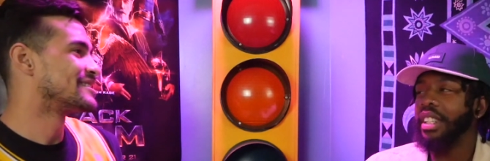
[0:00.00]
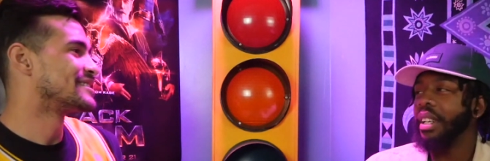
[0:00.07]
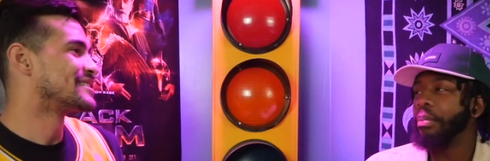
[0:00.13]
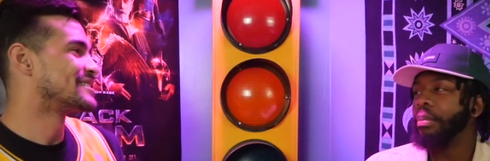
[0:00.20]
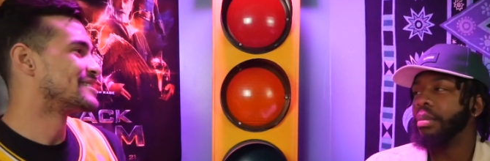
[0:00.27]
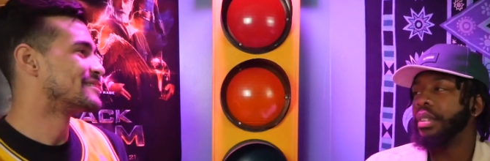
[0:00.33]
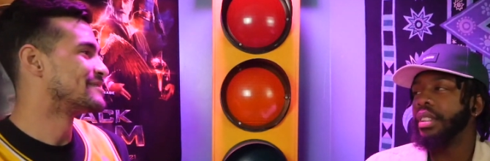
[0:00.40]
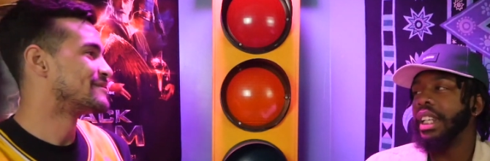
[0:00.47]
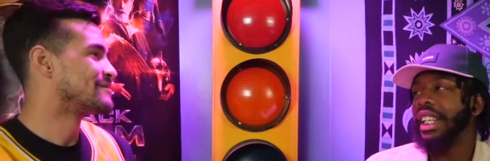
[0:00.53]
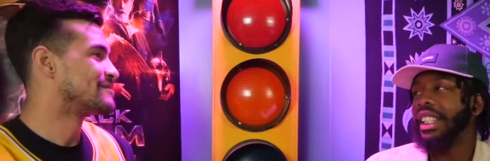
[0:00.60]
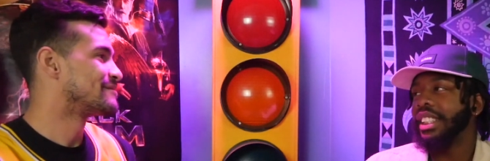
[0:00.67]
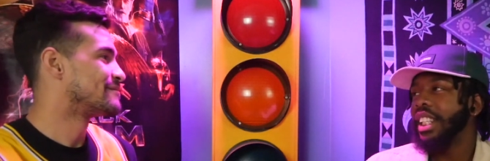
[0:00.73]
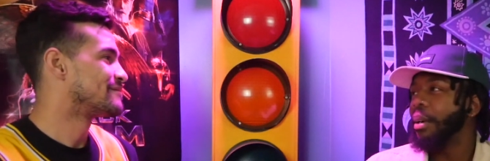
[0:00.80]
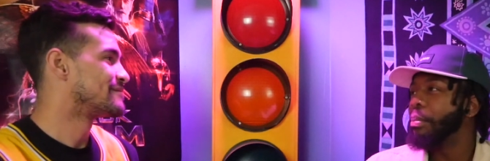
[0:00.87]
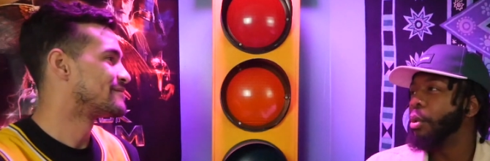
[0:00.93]
Speaker 1: they
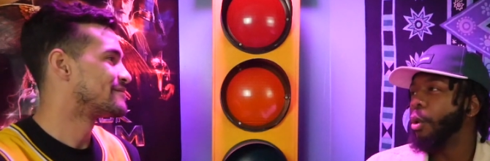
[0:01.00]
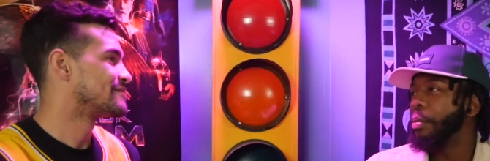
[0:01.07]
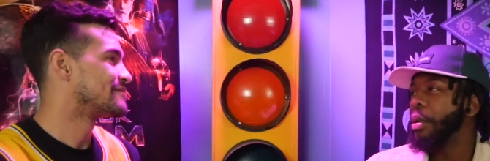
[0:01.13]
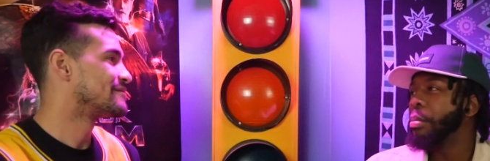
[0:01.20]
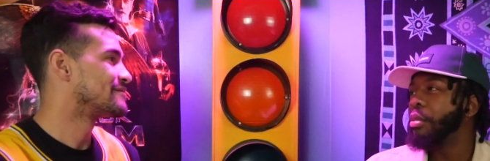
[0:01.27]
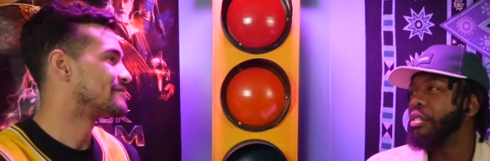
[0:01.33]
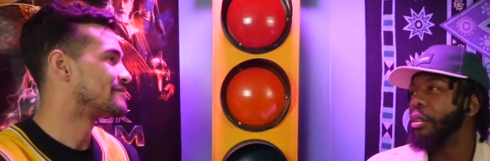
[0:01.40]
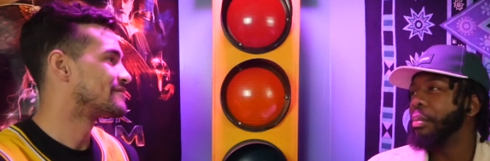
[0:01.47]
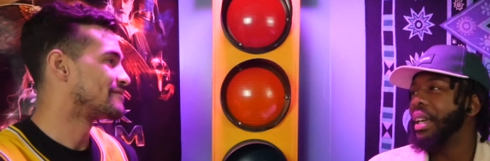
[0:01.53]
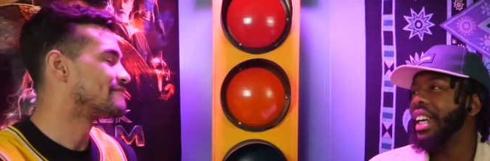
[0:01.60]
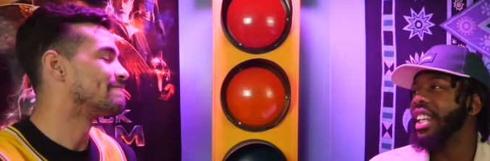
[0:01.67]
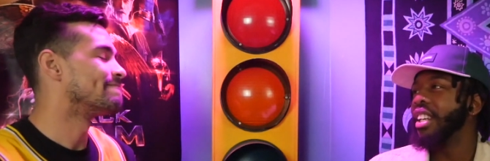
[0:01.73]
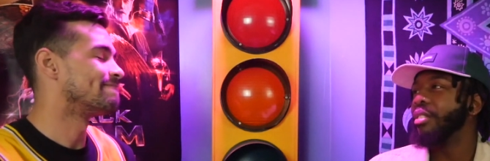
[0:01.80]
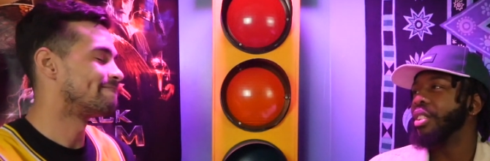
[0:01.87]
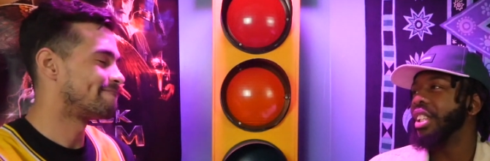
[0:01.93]
accept more people for
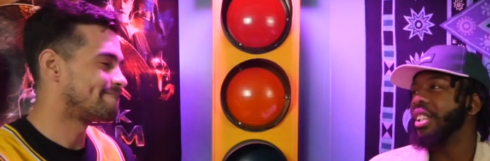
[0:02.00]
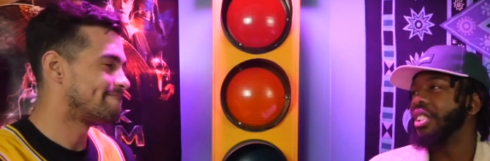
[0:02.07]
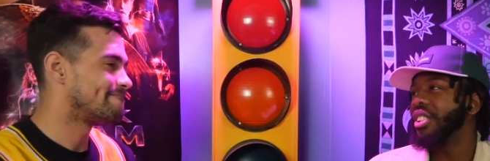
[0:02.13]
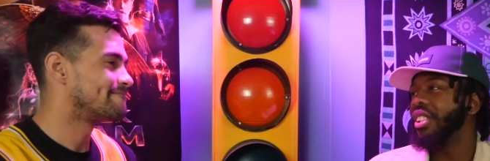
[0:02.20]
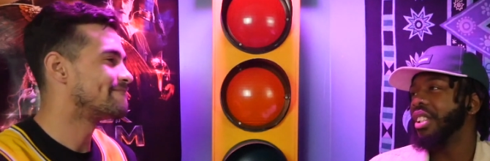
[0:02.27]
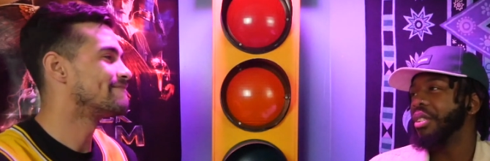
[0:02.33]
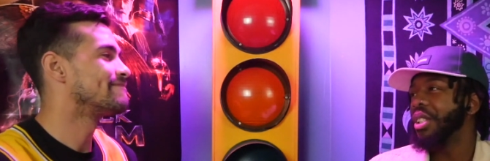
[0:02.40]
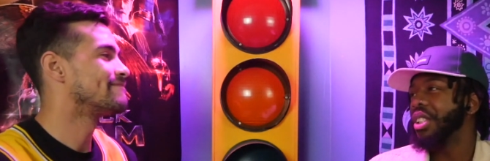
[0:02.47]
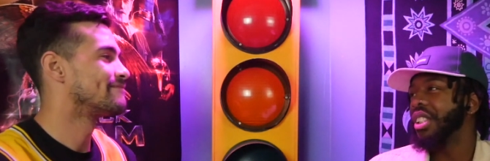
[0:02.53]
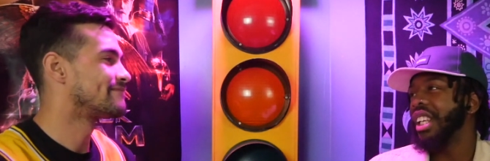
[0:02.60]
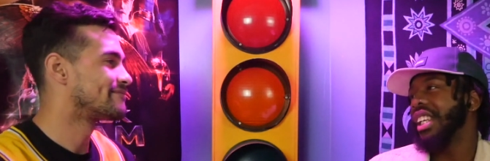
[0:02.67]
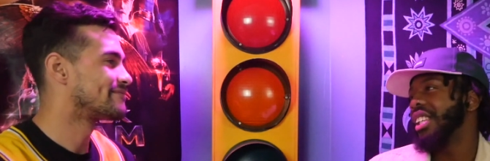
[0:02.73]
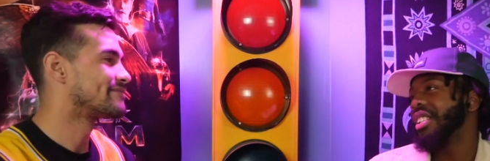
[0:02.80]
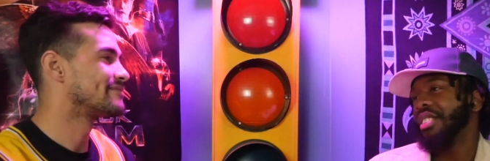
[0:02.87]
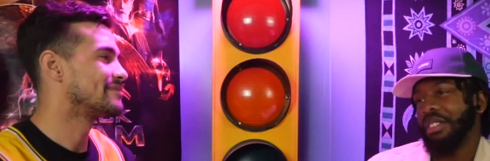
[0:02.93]
band every year, so they were just
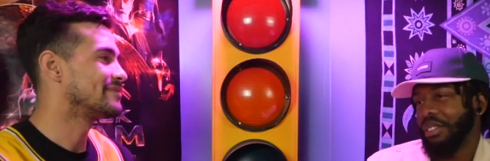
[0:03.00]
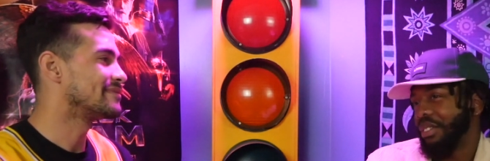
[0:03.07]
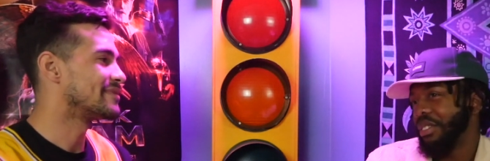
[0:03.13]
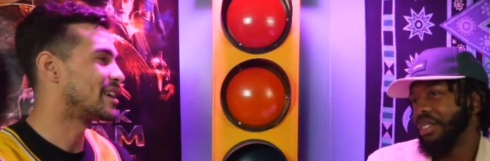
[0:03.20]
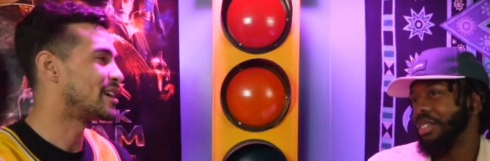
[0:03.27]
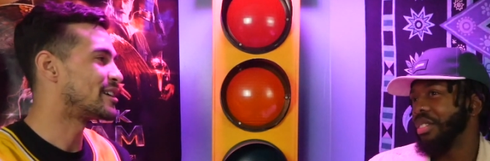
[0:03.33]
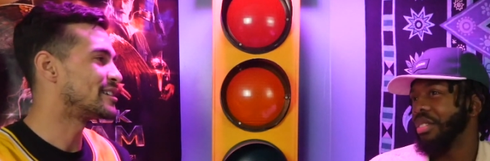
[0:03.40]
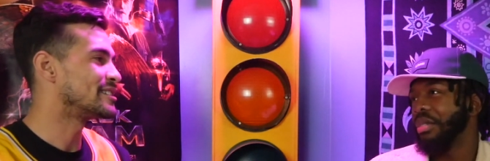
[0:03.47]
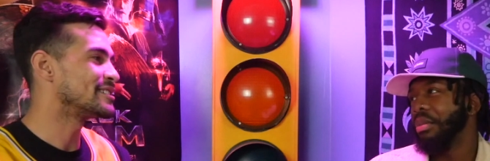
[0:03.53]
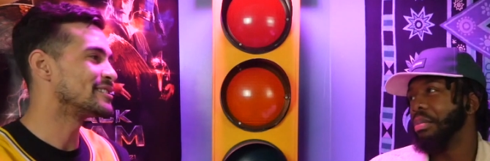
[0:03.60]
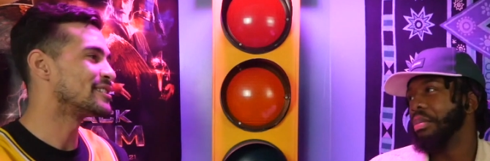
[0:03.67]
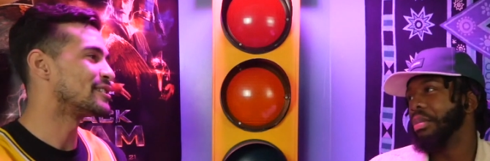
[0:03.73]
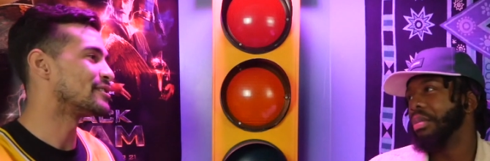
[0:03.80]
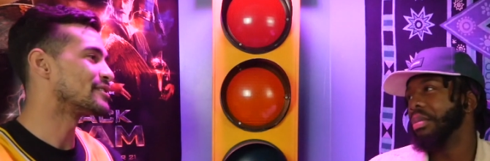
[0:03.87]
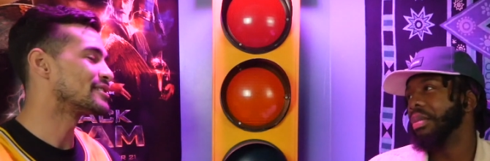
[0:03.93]
like.
Speaker 2: I already
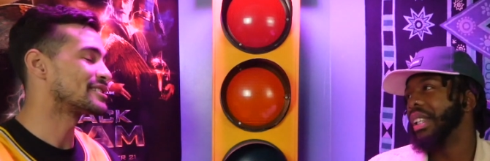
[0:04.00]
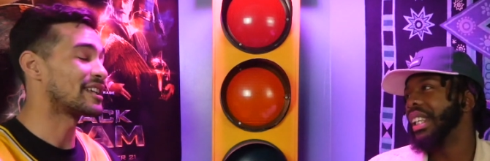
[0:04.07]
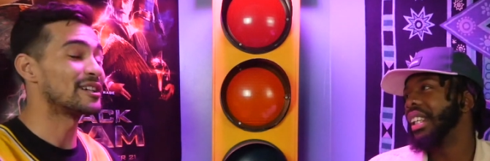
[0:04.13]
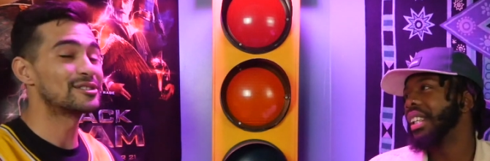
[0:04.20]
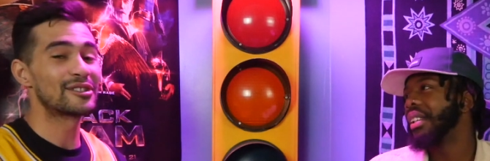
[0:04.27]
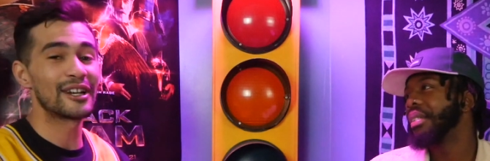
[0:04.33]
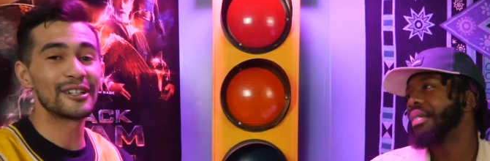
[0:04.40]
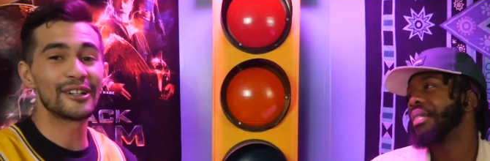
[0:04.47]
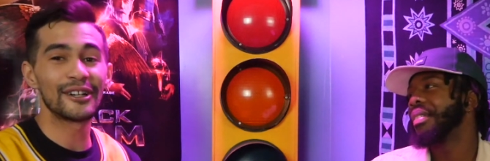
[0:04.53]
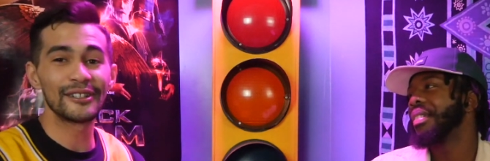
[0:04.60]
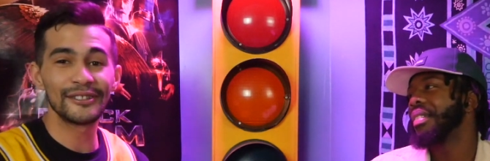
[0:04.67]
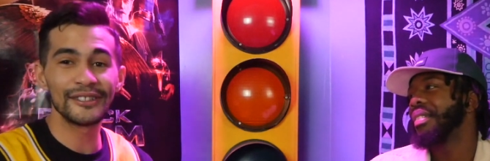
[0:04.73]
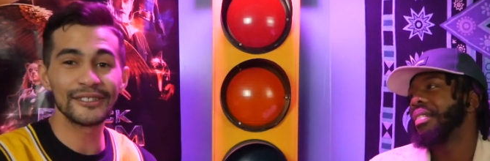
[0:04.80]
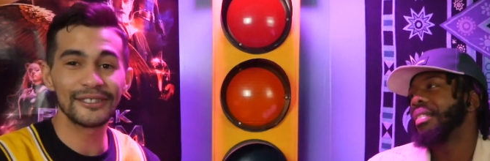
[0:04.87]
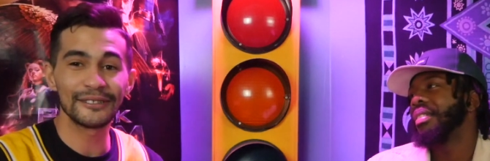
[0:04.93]
know because I tried to
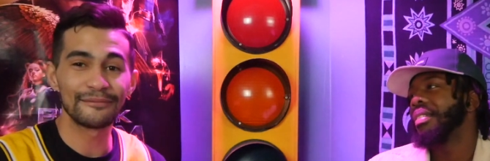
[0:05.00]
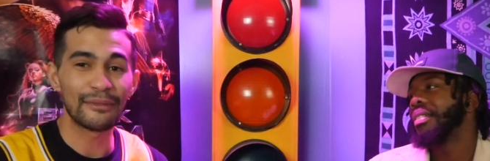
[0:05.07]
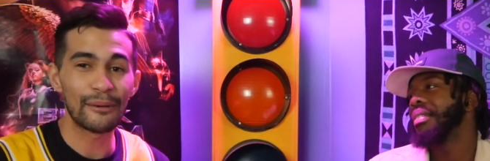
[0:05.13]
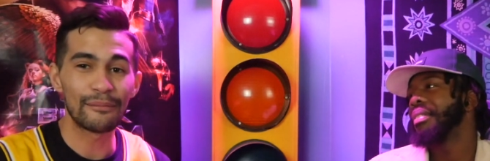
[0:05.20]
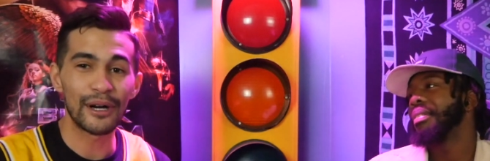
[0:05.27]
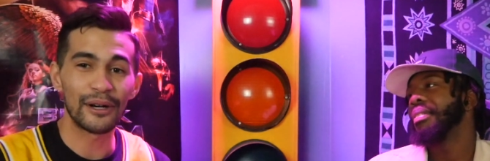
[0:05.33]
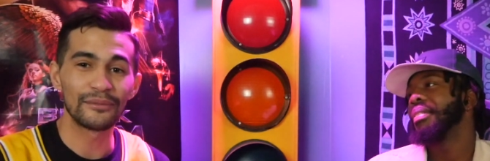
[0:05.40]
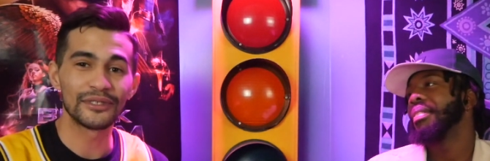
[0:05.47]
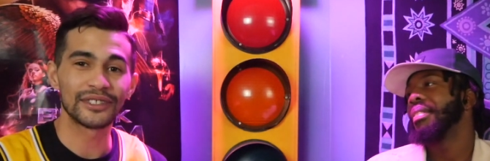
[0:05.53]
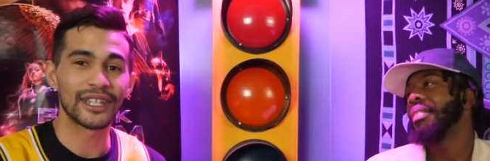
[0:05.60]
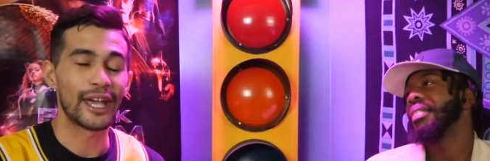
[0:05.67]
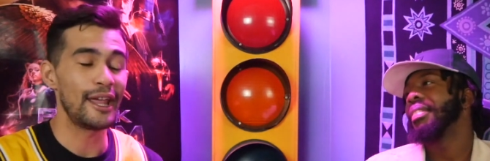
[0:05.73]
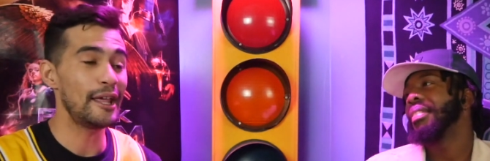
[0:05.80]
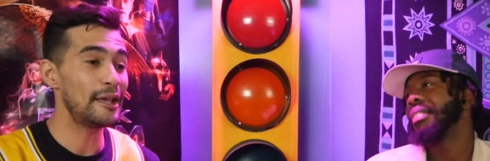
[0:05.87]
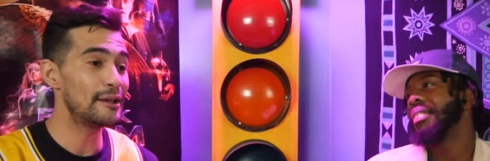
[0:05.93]
audition. My mom was
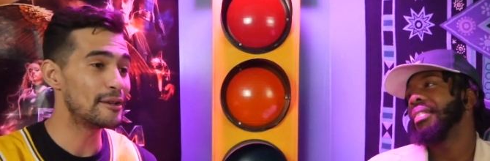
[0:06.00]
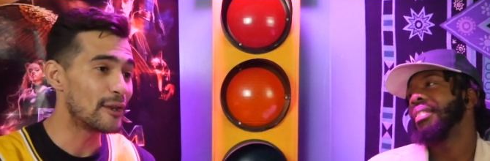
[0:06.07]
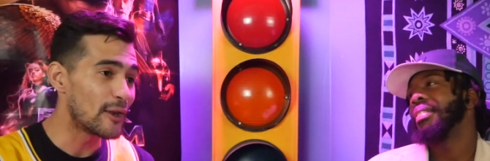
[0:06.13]
like,